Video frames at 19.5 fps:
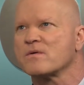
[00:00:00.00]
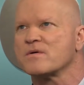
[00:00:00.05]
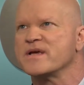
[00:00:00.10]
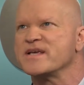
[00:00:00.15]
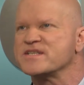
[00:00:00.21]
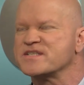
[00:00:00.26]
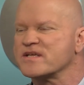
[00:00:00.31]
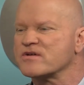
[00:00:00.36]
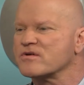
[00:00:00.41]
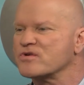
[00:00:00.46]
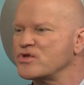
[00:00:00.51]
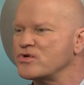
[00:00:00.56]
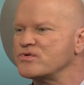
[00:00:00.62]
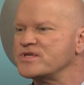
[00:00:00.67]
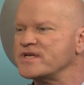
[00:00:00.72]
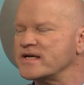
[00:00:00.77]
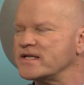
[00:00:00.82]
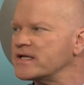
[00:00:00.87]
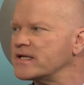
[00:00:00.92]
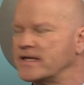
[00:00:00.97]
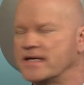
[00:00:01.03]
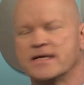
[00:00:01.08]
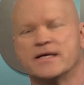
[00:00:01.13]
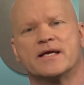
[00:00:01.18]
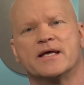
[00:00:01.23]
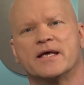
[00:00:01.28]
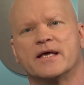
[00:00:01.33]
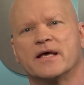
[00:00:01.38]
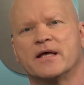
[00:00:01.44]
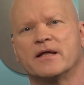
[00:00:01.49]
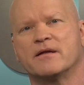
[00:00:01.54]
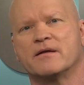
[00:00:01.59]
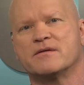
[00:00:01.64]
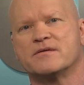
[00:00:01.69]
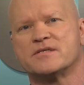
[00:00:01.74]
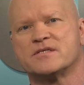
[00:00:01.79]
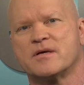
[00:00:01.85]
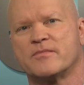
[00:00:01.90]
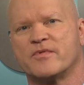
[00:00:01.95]
is there utility
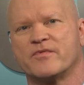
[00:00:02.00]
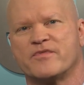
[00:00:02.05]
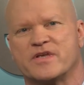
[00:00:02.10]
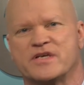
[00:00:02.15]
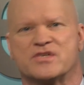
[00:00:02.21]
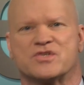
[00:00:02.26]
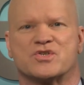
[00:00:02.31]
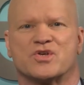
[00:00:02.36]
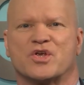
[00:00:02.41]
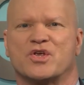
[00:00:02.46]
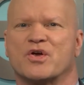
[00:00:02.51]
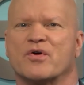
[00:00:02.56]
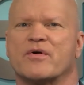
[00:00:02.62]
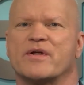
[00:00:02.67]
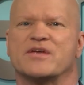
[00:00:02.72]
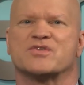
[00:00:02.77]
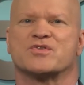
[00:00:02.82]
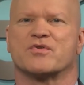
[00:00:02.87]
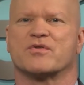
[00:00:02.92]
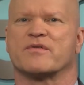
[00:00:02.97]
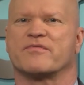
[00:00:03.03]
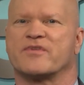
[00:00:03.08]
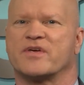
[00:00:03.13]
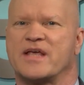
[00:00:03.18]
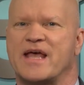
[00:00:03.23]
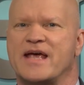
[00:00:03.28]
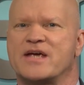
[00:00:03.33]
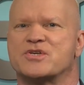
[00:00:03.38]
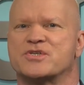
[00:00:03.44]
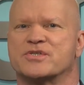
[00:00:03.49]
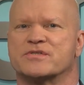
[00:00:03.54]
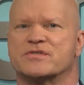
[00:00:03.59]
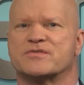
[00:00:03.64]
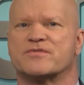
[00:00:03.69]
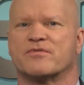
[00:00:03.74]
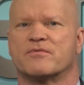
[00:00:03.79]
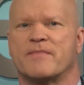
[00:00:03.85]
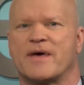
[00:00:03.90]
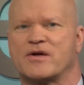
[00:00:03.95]
in some of these security
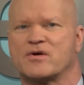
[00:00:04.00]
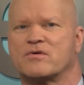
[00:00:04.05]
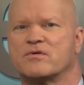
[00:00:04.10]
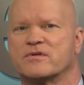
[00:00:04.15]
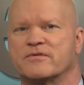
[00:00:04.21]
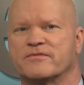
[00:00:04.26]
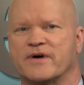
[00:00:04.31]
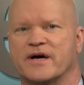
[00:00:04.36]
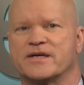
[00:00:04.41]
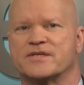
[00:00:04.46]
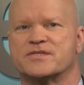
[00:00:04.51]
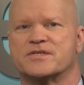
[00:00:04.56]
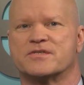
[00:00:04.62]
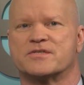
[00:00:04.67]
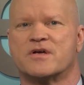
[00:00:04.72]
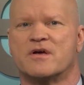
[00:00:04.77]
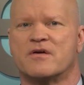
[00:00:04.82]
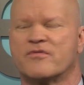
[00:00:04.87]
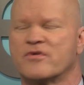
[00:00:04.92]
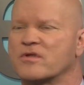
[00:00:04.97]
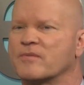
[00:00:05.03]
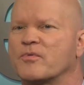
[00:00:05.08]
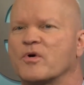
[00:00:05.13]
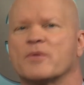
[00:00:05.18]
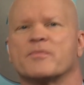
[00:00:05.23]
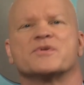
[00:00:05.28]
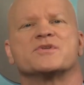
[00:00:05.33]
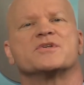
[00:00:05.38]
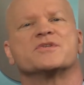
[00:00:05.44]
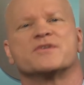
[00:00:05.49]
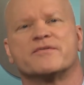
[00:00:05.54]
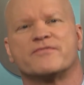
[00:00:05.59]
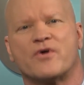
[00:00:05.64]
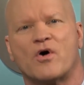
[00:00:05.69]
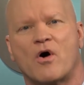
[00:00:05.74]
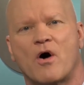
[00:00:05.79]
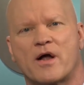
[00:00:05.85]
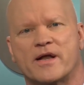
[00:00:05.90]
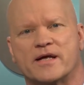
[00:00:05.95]
certifications for medical devices for the purposes of
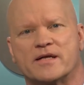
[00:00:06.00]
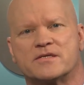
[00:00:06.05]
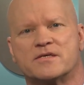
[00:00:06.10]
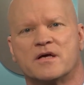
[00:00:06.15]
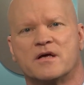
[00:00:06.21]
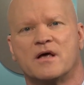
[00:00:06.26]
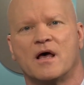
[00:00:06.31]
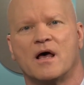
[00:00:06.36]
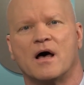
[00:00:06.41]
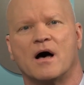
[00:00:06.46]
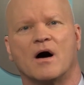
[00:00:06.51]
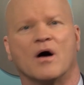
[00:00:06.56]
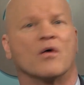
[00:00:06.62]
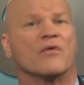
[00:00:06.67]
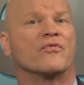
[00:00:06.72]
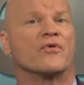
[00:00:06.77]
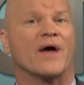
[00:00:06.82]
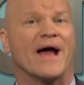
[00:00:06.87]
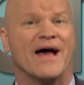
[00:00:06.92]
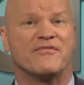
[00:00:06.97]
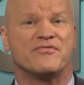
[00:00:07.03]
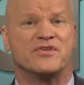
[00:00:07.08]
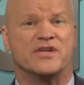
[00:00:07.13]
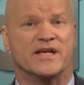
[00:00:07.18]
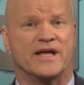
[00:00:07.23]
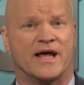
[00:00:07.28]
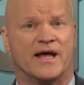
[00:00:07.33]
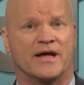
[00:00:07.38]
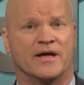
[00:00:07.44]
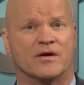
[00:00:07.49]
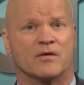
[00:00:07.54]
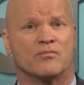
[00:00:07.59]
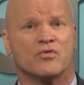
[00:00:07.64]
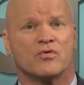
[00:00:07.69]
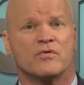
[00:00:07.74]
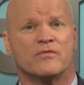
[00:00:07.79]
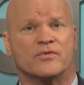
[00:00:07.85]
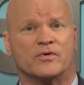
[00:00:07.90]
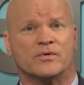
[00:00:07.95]
audit or for FDA
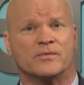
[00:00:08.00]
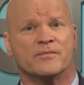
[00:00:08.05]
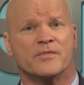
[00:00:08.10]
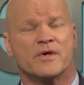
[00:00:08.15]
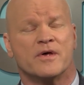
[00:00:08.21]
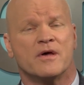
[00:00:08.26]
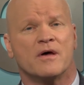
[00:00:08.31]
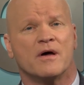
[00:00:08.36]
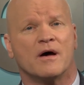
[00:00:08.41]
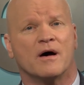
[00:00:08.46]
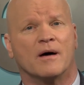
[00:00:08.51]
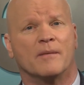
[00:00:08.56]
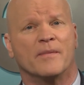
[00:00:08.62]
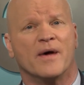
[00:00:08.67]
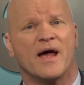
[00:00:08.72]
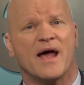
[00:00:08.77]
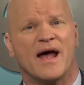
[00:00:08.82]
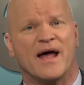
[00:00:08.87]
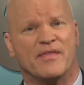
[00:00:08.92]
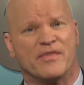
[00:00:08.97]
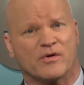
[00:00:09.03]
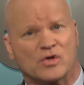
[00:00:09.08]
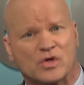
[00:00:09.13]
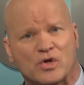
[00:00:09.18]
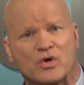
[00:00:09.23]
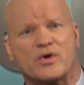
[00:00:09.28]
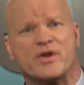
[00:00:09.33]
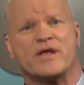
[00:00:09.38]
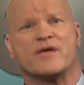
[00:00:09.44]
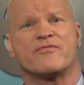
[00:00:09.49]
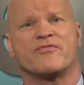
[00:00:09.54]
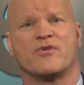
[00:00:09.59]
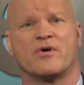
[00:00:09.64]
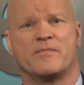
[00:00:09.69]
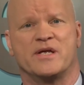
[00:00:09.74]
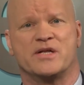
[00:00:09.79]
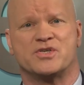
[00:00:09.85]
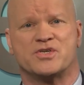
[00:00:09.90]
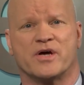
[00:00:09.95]
approval? And they're learning
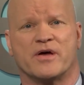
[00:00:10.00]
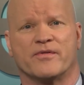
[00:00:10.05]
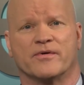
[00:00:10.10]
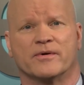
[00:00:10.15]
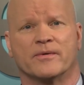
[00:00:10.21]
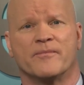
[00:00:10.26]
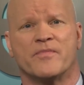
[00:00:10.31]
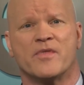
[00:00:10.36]
from each other.